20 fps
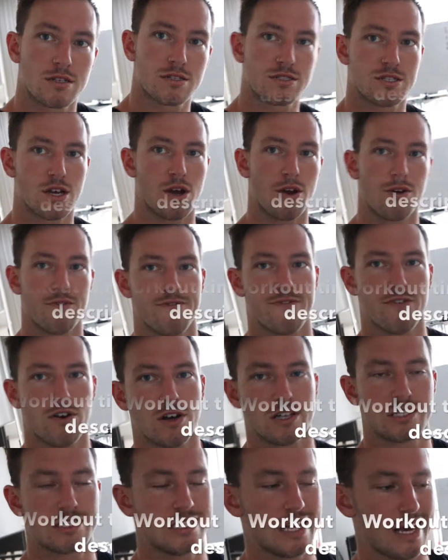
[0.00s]
So
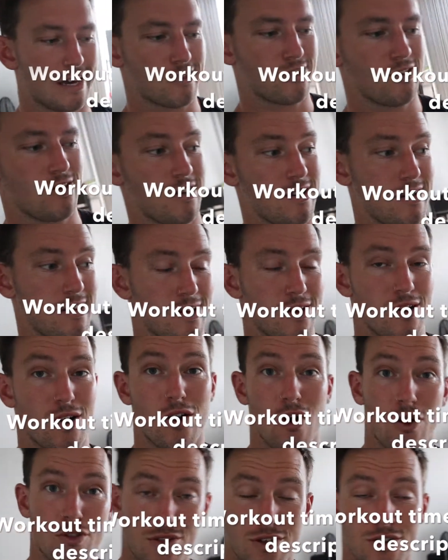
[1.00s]
first session
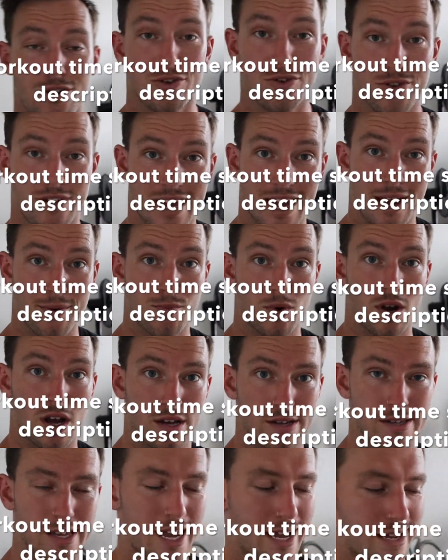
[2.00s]
on the new
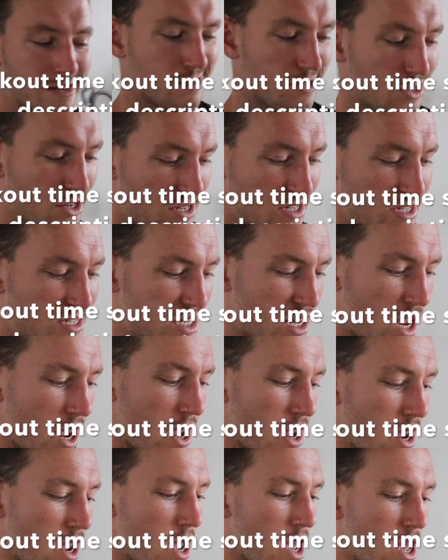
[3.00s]
camera, as you can
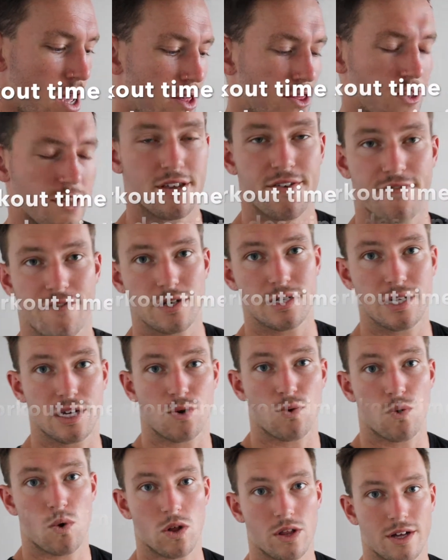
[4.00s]
see the difference in
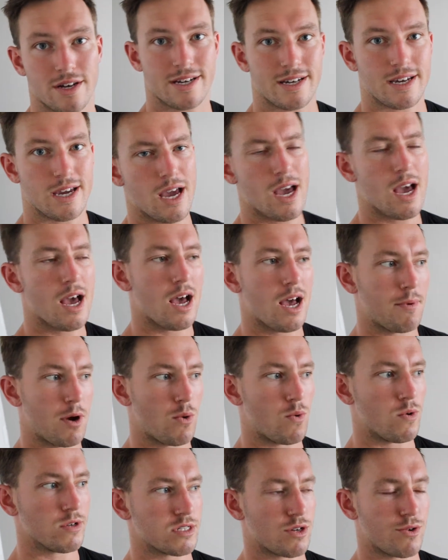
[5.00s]
quality. I
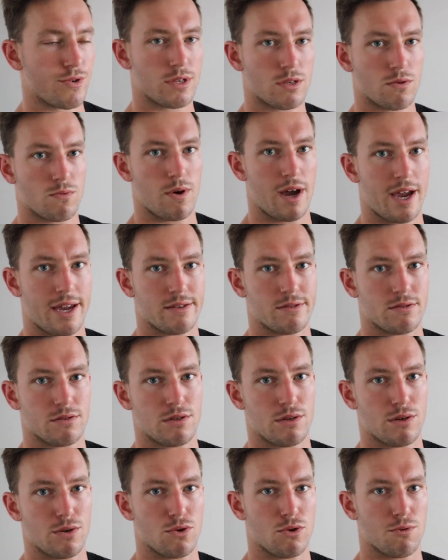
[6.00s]
was going to wait
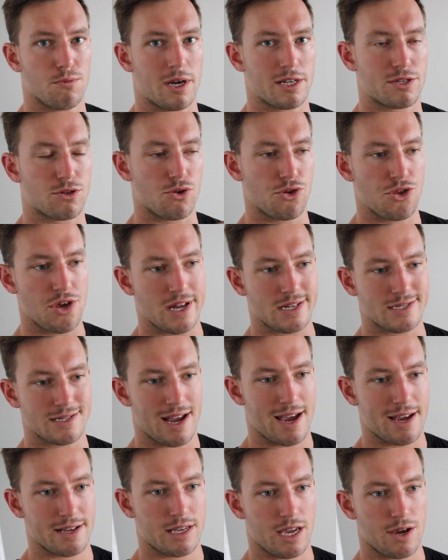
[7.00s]
until my
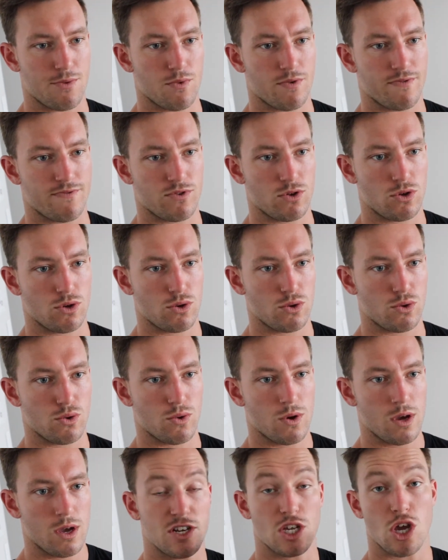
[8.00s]
2018 review
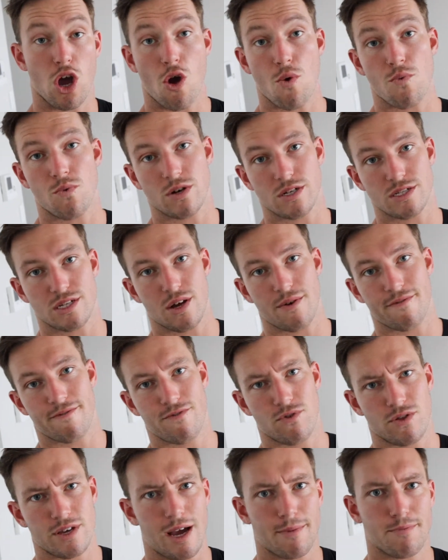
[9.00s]
video was
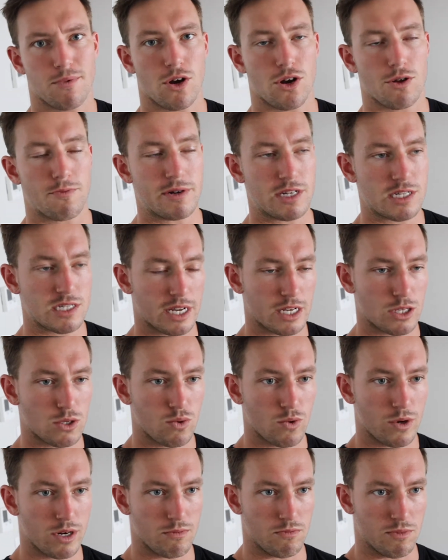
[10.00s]
fully uploaded, but it's like
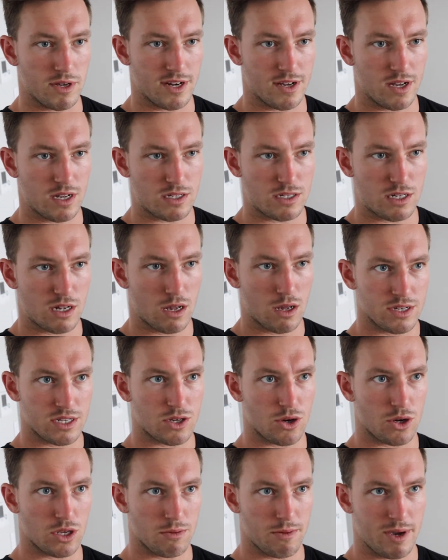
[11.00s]
20 minutes. It's
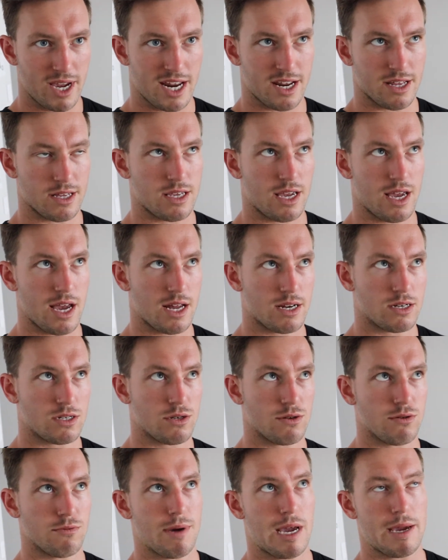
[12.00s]
going to be edited down
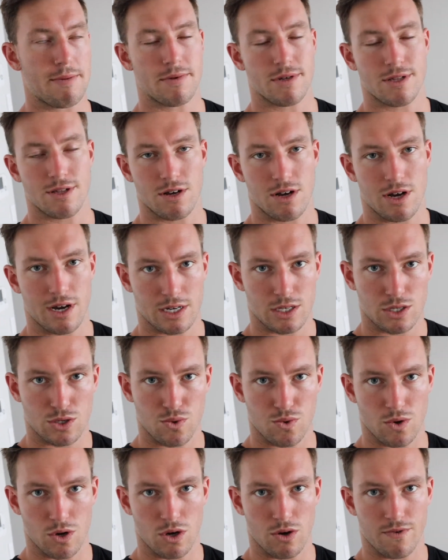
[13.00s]
to maybe like
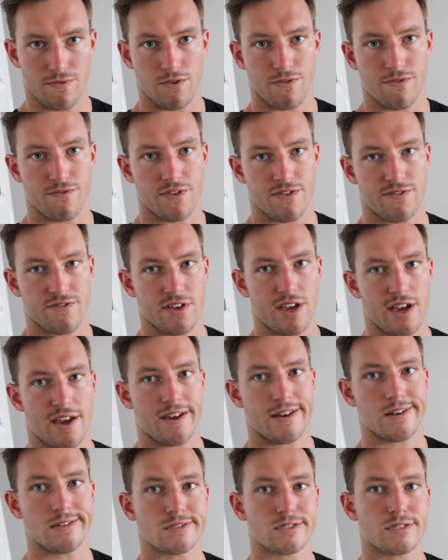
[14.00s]
12 or 15.